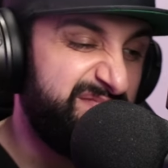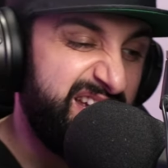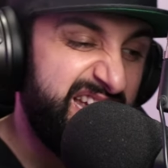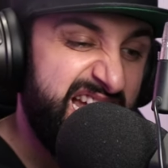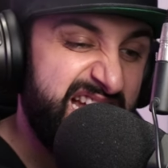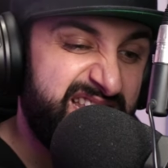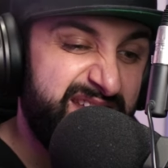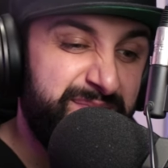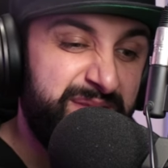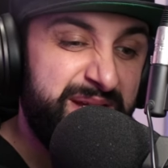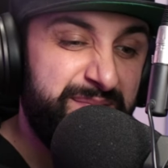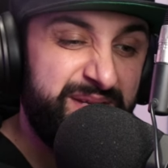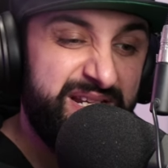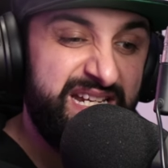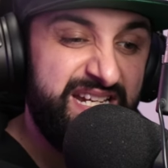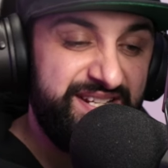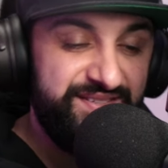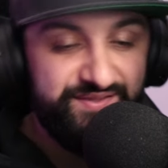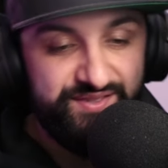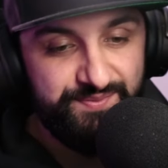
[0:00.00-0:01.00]
Tameem
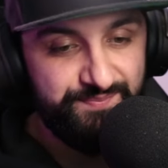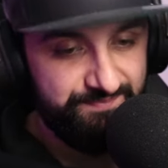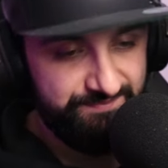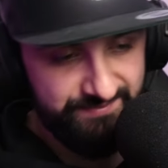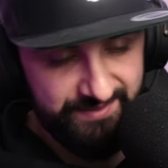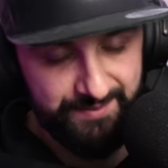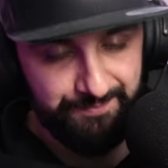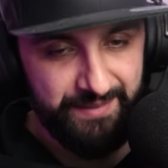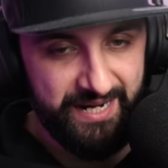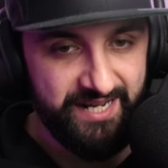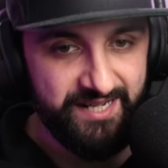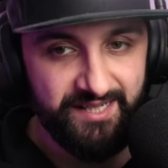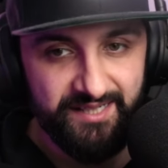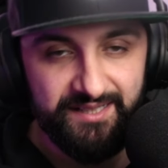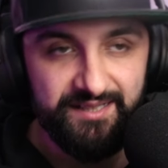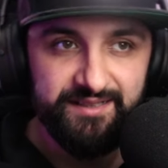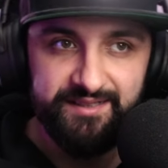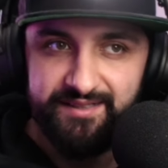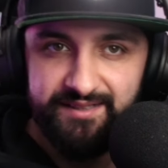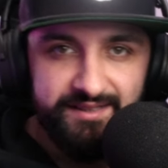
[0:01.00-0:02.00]
leaves, Minor.
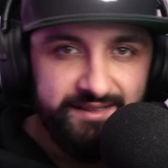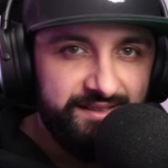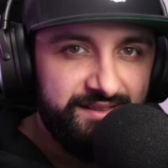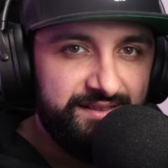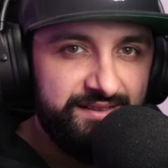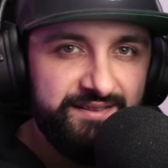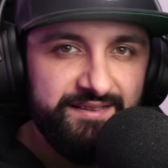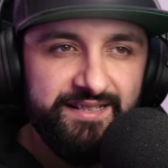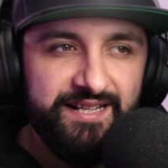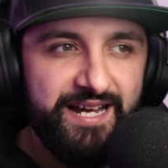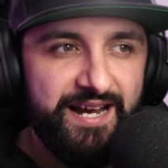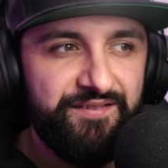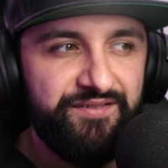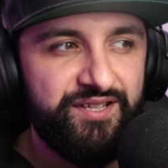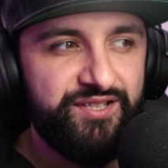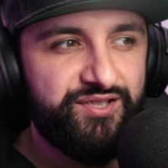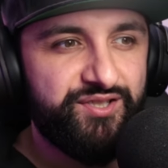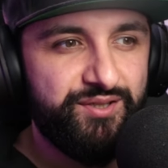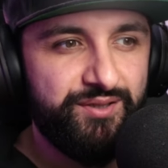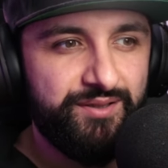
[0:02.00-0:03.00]

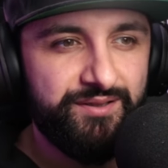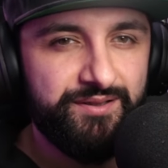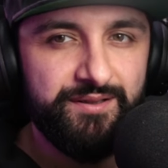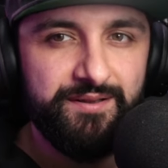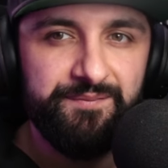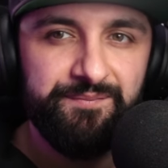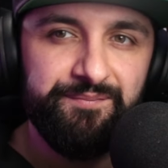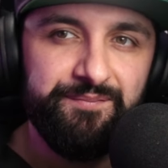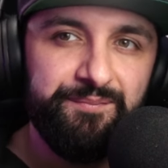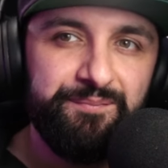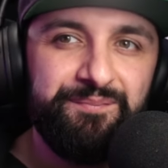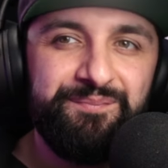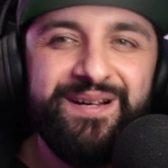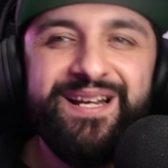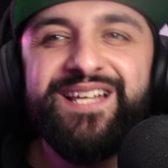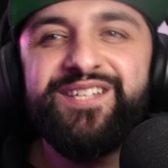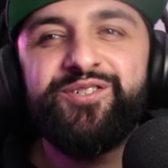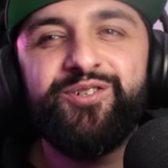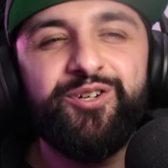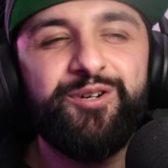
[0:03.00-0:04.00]
Everything's good. But
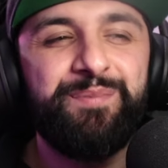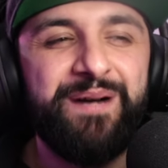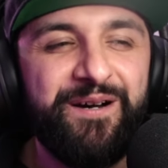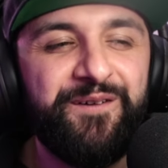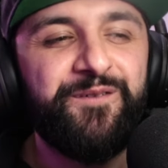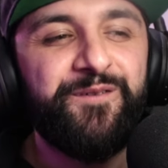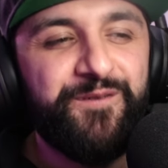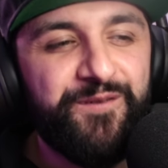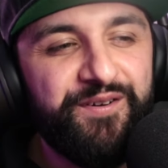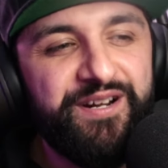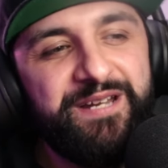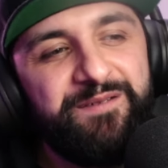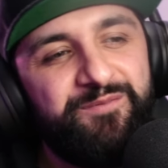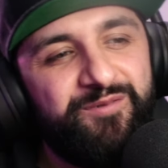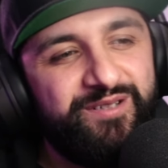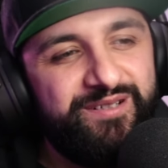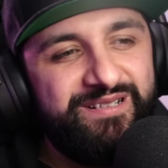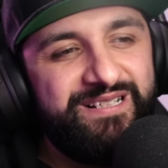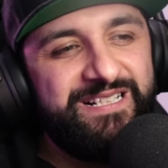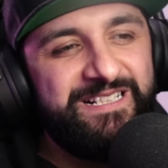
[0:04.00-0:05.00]
let's talk about frame
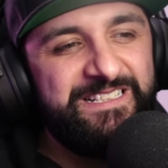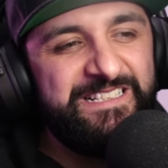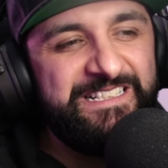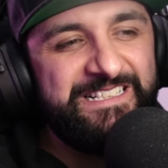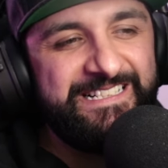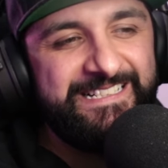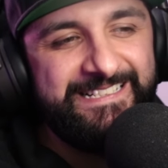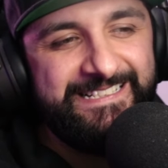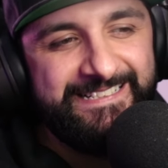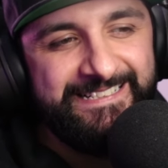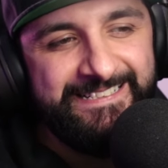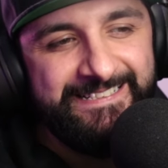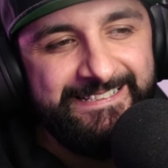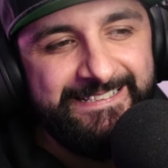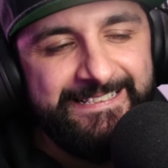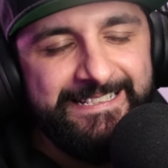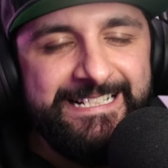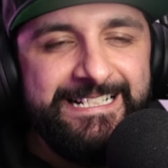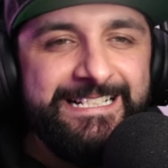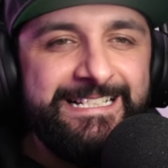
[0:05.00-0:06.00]
rate, yeah?
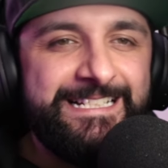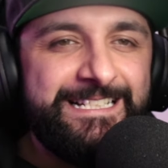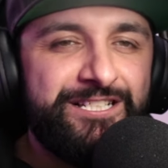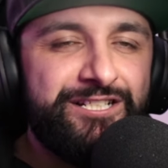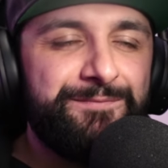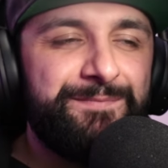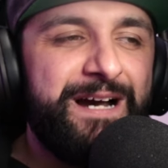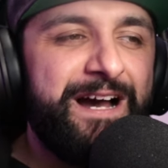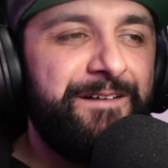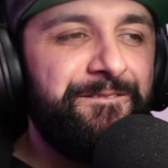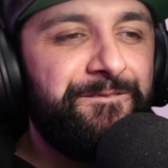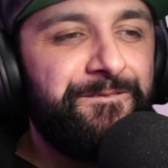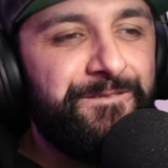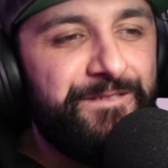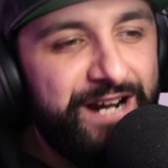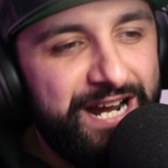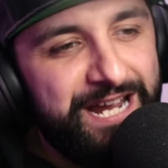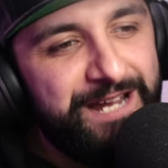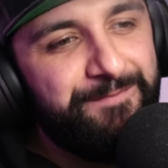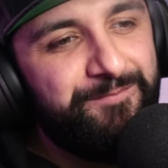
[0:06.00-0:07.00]
Let's talk about
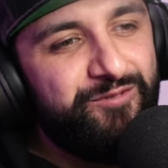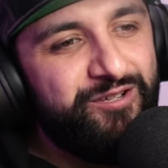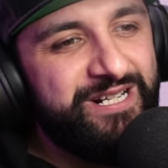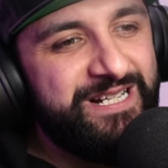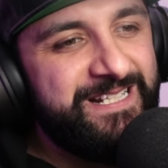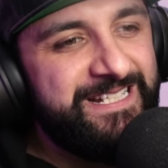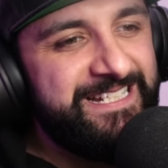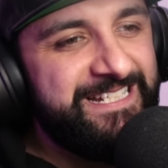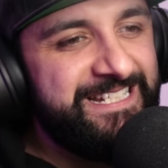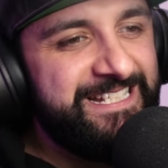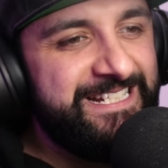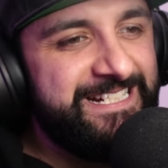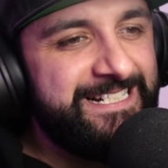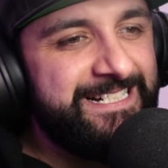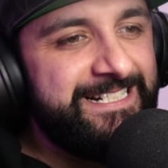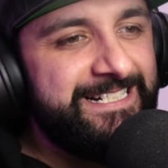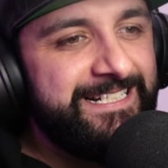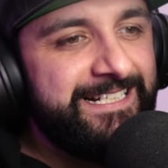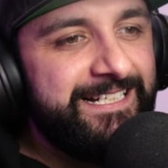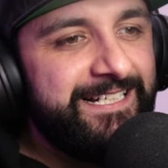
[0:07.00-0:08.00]
frame rate, yeah?
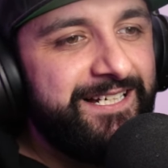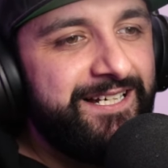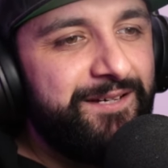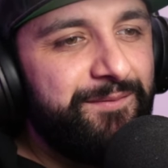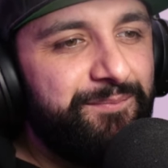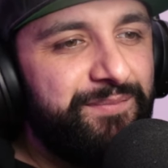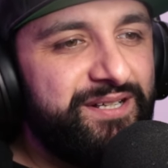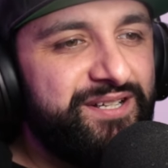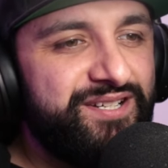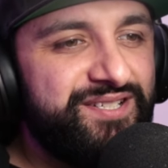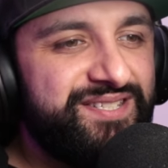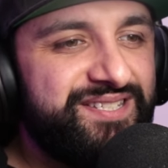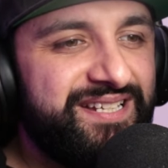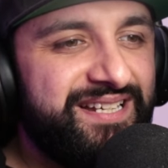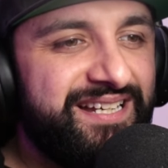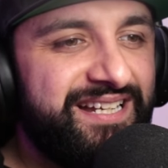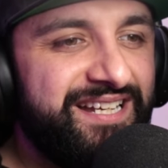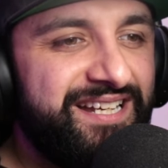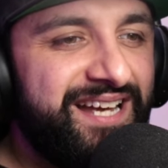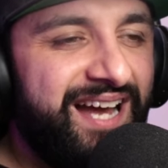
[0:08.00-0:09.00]
Because
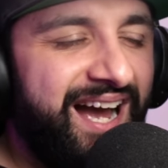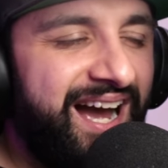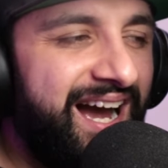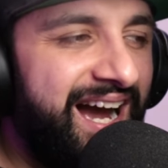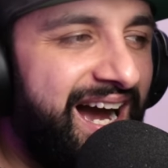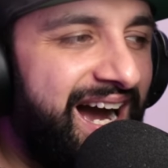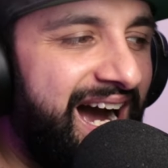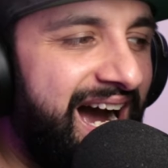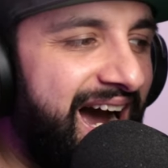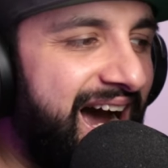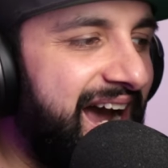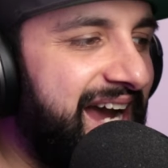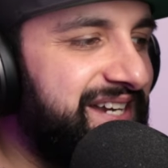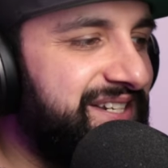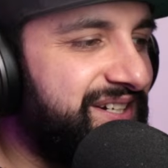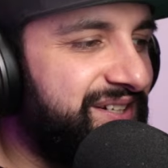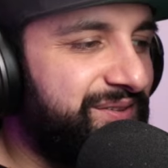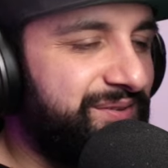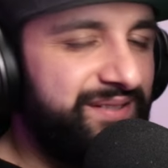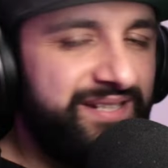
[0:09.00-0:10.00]
I
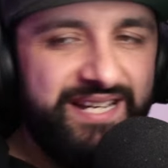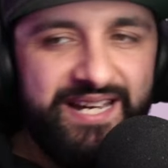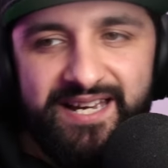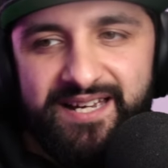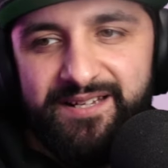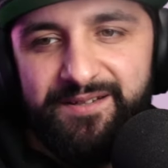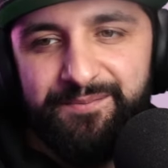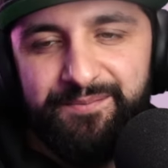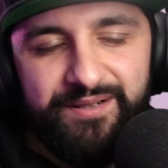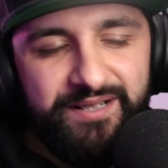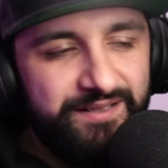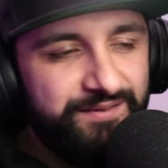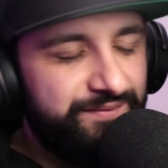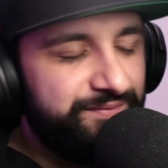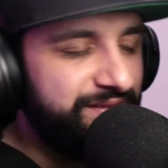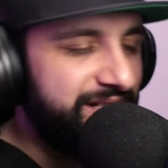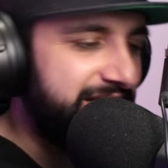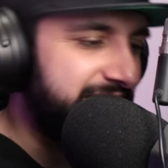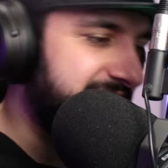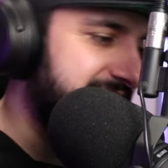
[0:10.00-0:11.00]
don't get it, bruv.
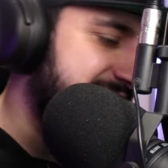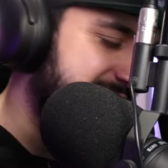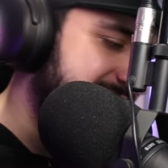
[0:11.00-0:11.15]
Like...